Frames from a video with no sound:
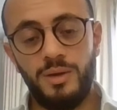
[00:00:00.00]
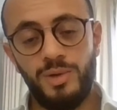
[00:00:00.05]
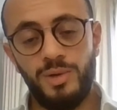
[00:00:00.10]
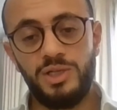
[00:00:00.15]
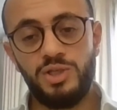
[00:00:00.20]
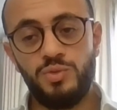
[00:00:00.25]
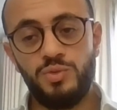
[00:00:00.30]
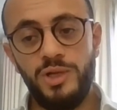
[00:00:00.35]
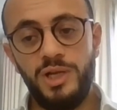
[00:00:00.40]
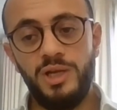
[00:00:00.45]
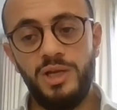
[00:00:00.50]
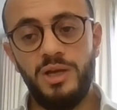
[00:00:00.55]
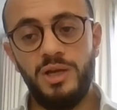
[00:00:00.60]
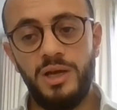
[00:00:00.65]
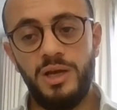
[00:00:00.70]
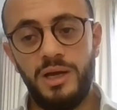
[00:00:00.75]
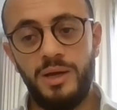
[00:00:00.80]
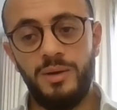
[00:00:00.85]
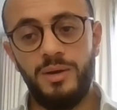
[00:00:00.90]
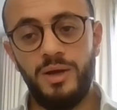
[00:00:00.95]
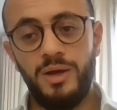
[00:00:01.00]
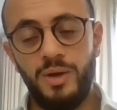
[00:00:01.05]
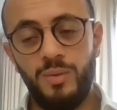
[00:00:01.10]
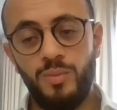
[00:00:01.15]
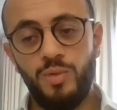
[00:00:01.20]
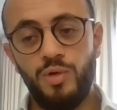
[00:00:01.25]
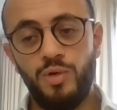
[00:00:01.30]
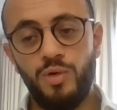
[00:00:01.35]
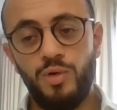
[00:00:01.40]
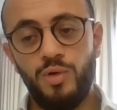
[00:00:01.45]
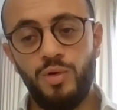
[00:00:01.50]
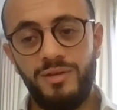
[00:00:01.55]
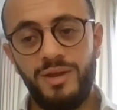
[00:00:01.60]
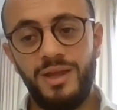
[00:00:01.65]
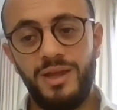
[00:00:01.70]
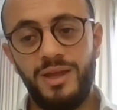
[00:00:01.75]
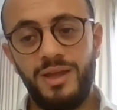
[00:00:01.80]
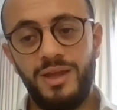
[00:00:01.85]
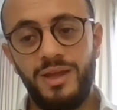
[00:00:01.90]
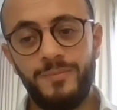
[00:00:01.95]
but it's really a more of
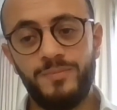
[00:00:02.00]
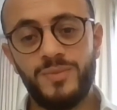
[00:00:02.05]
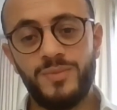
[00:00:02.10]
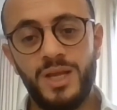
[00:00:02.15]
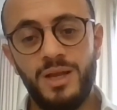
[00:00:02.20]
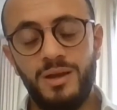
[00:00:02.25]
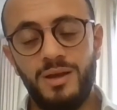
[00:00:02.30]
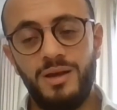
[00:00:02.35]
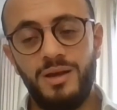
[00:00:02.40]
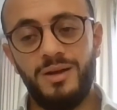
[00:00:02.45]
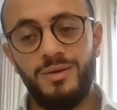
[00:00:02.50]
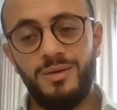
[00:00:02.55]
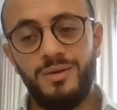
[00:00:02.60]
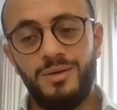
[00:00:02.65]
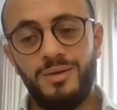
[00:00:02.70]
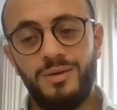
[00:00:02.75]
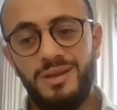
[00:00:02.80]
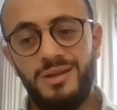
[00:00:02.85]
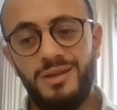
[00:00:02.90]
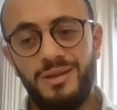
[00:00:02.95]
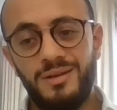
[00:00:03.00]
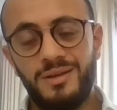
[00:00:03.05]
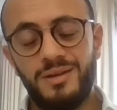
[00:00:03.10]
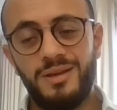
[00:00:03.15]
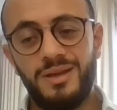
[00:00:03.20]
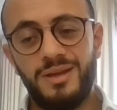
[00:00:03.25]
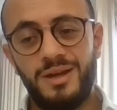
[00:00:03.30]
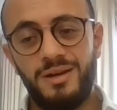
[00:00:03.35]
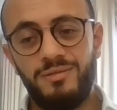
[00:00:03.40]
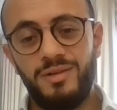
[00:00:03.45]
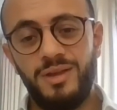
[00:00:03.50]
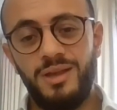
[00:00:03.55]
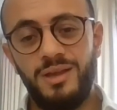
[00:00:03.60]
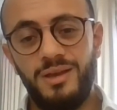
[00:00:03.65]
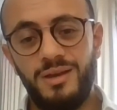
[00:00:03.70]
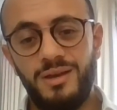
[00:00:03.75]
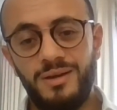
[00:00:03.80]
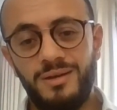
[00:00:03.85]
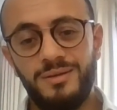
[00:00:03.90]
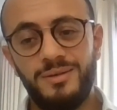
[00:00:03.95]
a I would say kind of
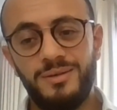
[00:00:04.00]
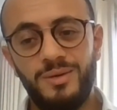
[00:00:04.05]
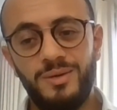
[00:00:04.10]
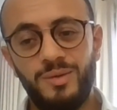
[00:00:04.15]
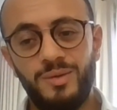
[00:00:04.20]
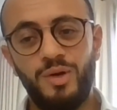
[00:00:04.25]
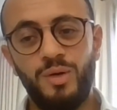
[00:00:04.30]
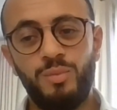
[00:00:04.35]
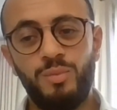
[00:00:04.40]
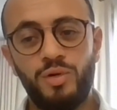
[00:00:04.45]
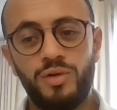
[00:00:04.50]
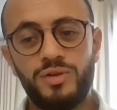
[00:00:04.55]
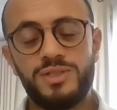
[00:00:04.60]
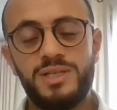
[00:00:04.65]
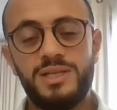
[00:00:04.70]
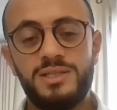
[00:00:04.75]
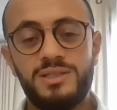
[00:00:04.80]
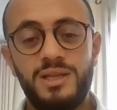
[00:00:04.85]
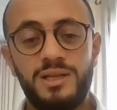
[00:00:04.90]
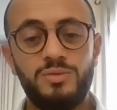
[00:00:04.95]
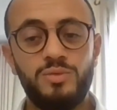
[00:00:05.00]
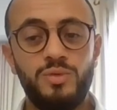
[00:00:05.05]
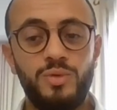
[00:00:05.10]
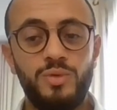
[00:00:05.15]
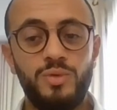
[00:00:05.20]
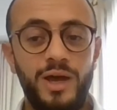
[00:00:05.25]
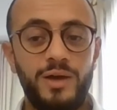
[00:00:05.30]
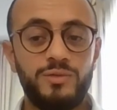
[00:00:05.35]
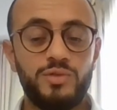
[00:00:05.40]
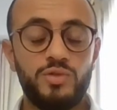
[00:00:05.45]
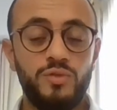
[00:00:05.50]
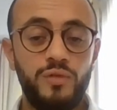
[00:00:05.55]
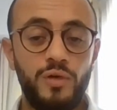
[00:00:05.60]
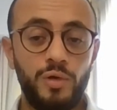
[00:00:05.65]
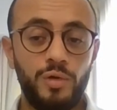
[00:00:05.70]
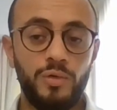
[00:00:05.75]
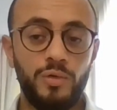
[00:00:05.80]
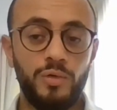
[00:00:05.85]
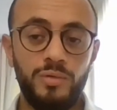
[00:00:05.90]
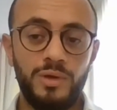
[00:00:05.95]
a process that we will have to
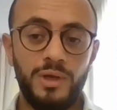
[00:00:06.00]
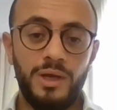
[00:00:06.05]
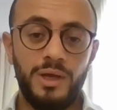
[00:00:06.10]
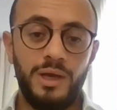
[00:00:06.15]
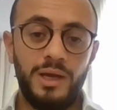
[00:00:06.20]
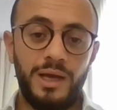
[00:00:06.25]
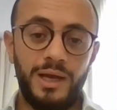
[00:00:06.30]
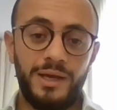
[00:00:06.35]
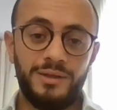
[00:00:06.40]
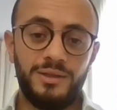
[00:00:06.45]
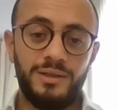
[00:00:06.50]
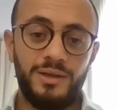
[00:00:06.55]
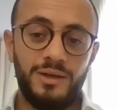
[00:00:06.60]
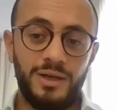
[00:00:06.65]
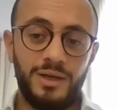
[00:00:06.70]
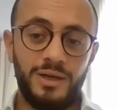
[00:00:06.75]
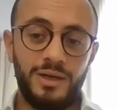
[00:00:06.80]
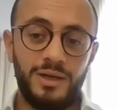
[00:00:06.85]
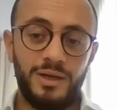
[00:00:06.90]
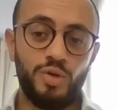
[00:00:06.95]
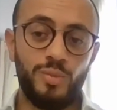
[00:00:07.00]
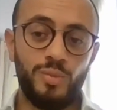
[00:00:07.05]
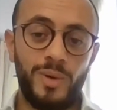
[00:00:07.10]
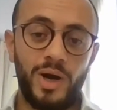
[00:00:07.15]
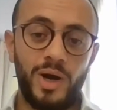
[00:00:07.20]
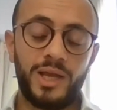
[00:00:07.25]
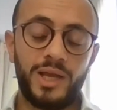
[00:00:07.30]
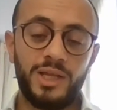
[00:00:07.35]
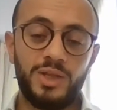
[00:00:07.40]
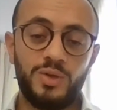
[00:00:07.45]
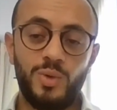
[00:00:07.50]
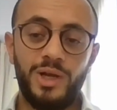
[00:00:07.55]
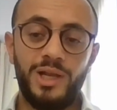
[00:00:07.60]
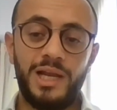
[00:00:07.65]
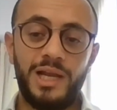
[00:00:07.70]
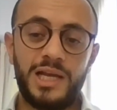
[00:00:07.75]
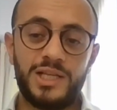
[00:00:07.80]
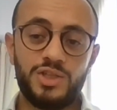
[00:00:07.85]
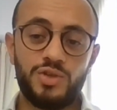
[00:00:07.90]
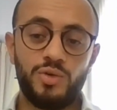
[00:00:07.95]
follow, and the market
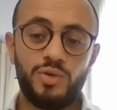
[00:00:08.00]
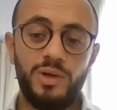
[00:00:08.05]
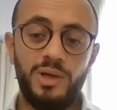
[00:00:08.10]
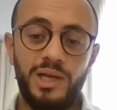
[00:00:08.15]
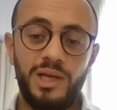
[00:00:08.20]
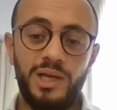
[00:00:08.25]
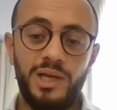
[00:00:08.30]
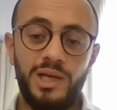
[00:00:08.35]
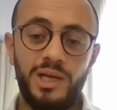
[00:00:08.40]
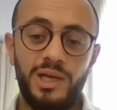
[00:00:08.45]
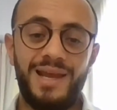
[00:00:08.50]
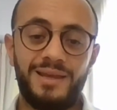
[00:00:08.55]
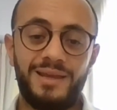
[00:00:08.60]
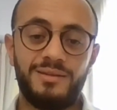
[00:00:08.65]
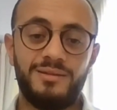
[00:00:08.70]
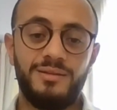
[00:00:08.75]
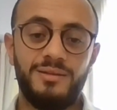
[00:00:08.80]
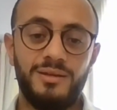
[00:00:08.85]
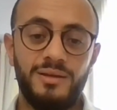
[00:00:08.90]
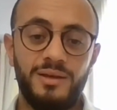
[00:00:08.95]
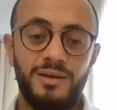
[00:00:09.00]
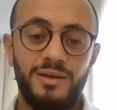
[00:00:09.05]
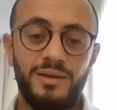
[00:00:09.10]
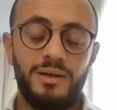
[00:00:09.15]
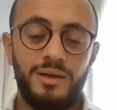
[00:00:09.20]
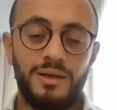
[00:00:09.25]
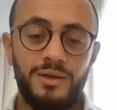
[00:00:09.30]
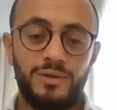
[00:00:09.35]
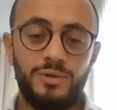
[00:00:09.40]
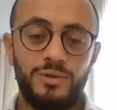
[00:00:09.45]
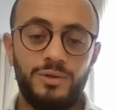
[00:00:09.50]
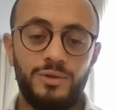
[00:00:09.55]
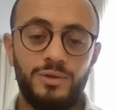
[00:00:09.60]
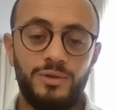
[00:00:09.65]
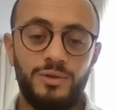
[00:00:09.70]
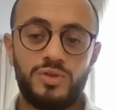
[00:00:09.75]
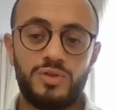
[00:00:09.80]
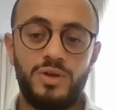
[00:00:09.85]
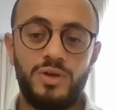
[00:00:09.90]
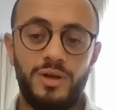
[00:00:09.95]
will naturally select
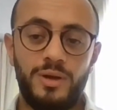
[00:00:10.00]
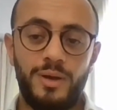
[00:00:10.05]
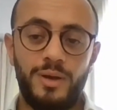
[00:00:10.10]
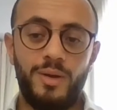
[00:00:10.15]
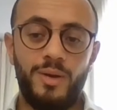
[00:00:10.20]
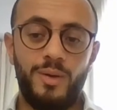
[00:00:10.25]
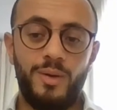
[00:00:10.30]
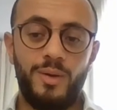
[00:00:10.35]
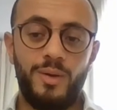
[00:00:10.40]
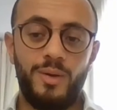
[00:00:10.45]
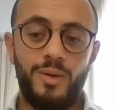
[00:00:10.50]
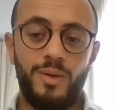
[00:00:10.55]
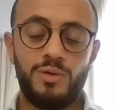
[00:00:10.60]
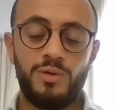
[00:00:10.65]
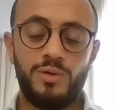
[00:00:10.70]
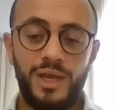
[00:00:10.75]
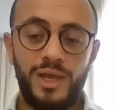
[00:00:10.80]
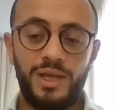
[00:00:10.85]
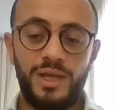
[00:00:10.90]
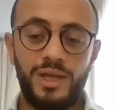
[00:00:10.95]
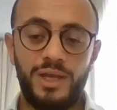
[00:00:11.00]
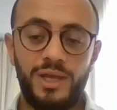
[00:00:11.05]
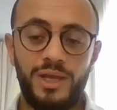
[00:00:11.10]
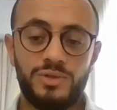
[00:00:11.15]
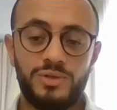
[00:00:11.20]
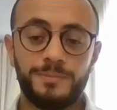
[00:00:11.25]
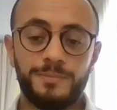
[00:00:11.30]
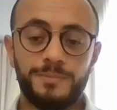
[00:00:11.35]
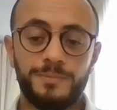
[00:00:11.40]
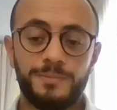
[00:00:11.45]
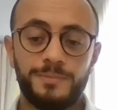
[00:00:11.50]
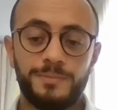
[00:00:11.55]
those best locations